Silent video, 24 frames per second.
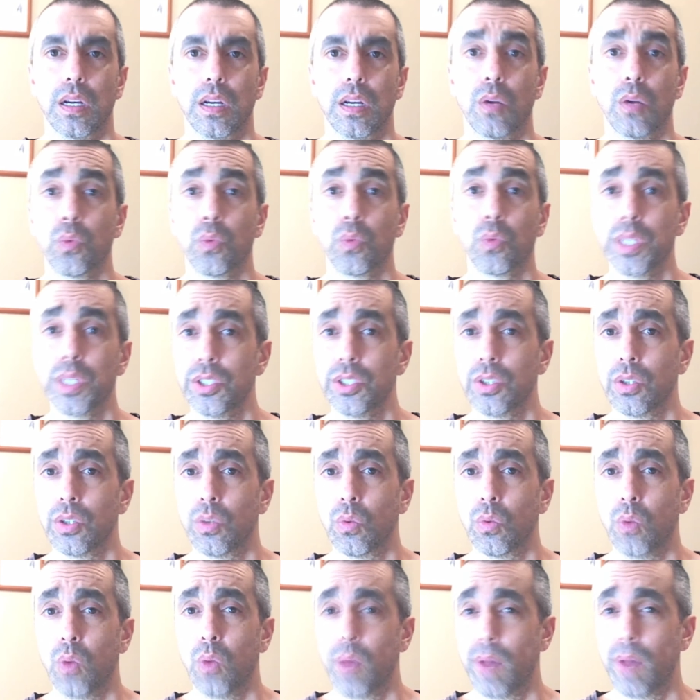
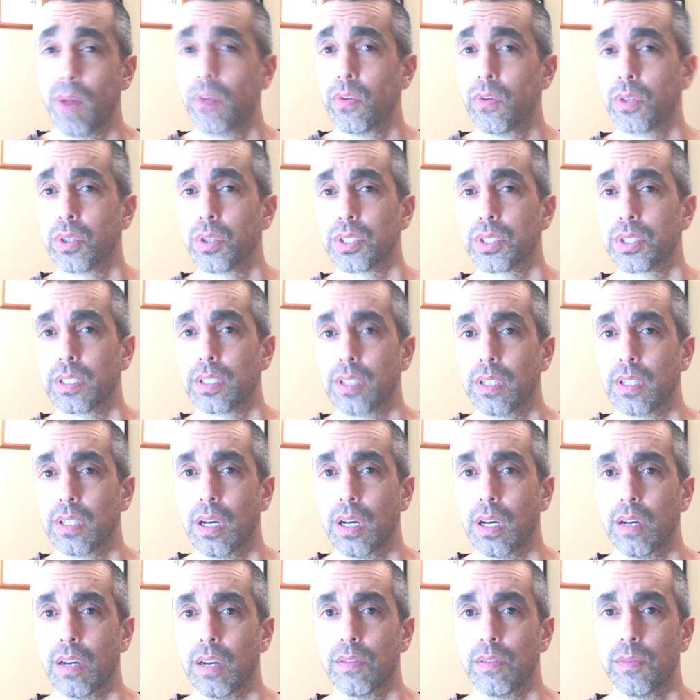original web version
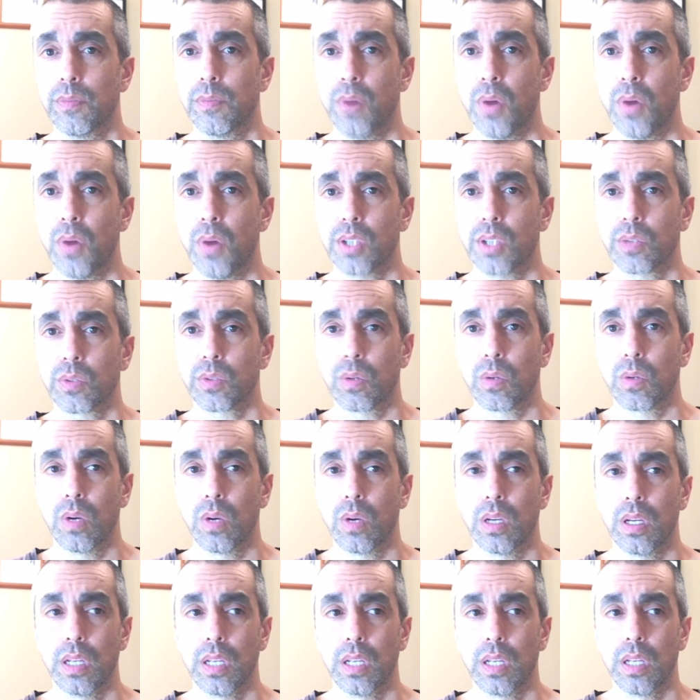of Boss
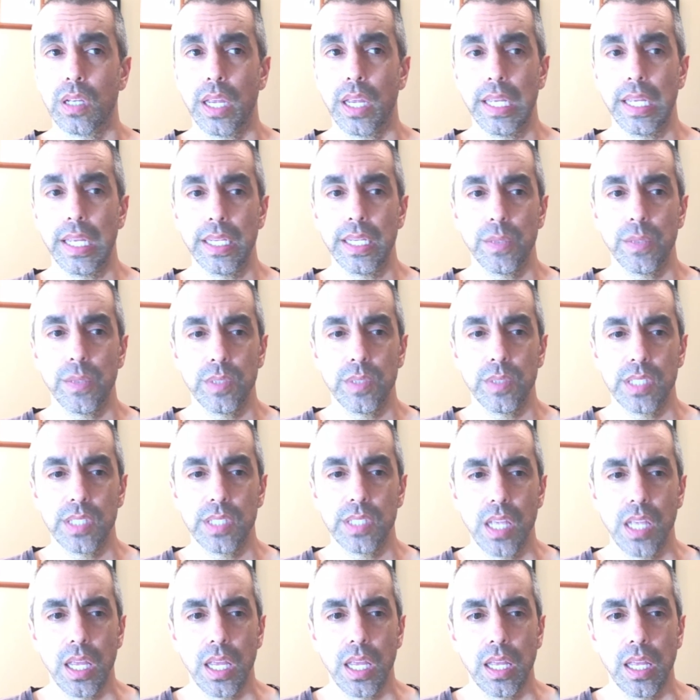101, and it
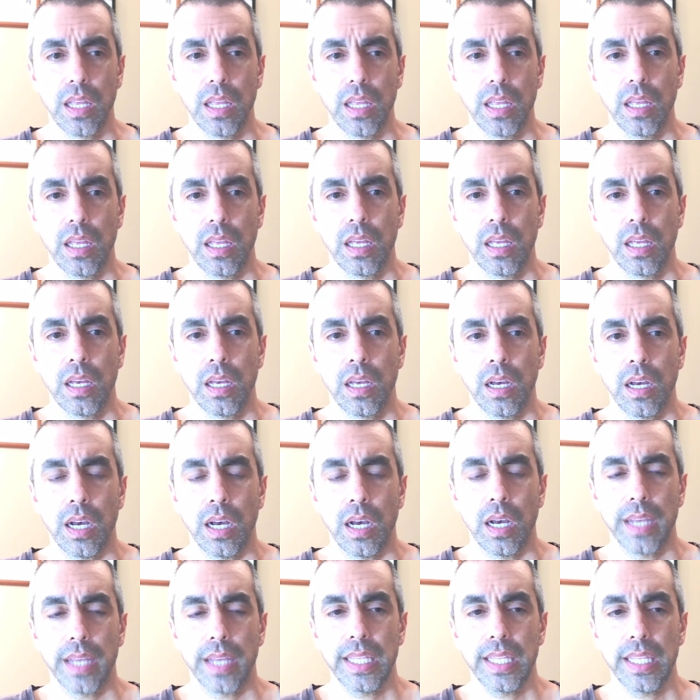was,
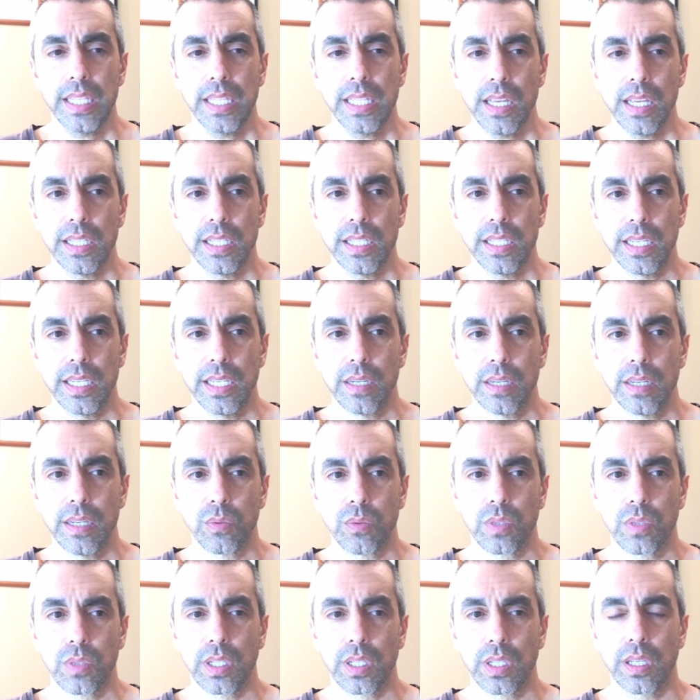I think the idea
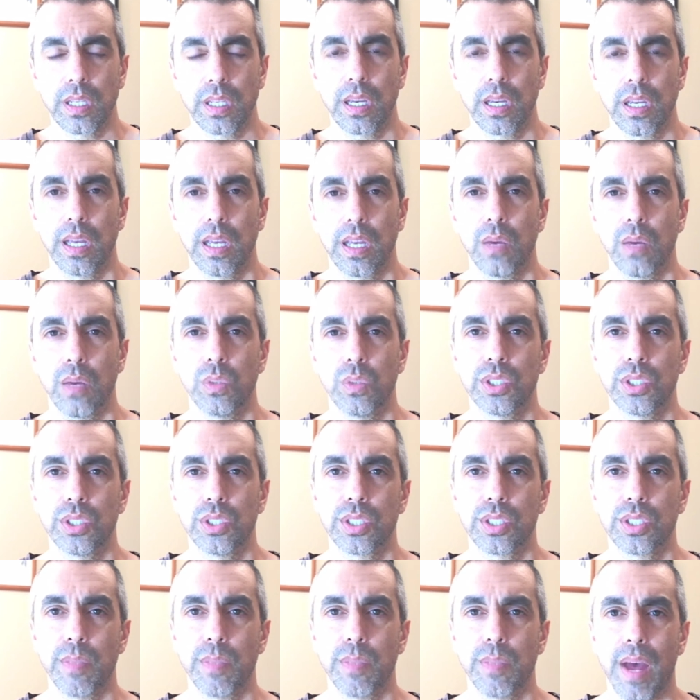really was
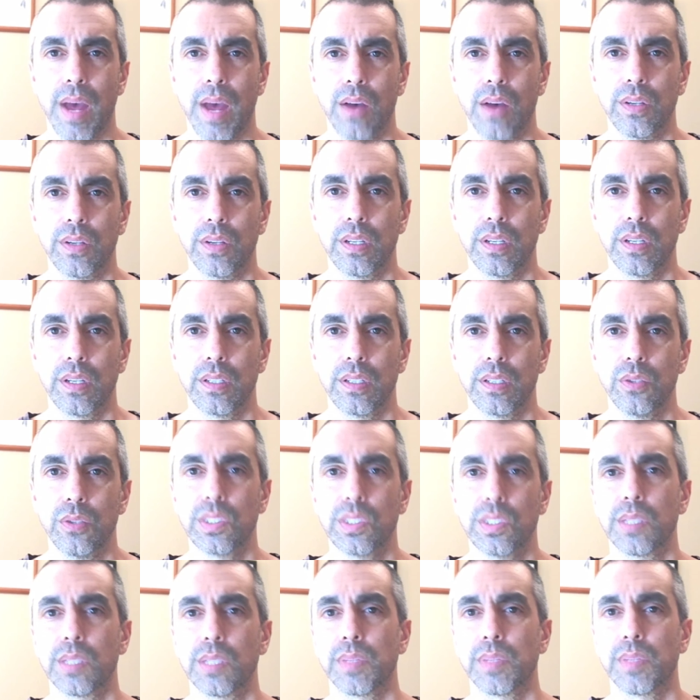just about
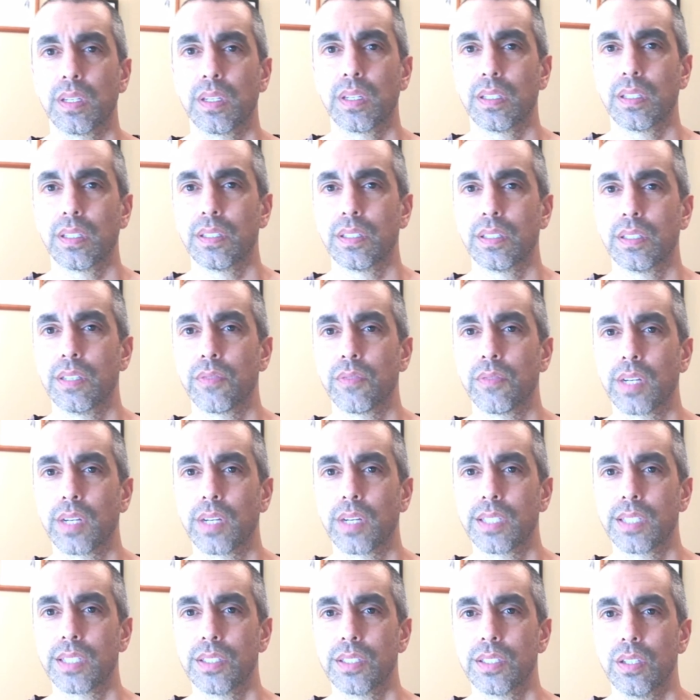doing something a little
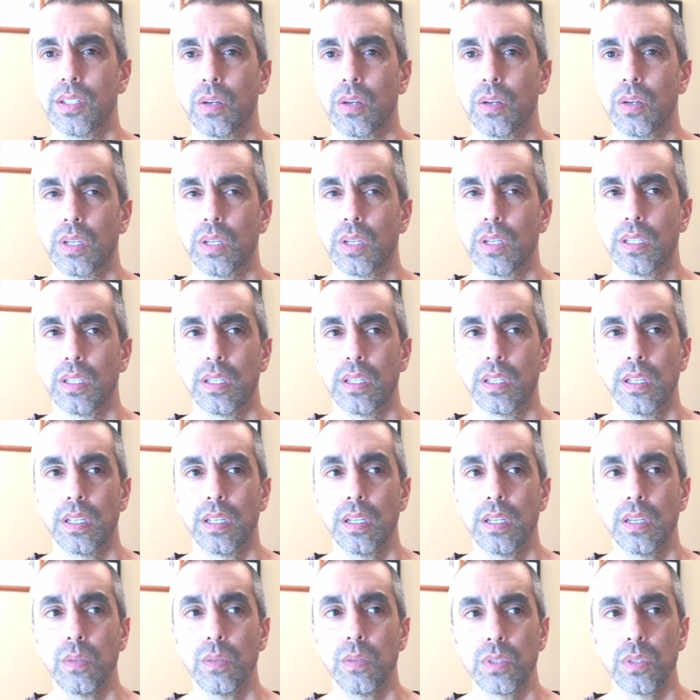different, because, in
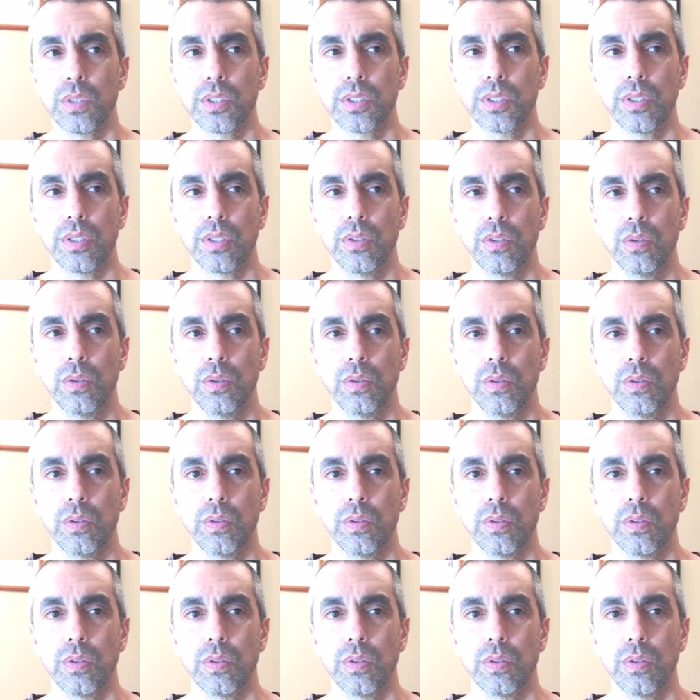other words, you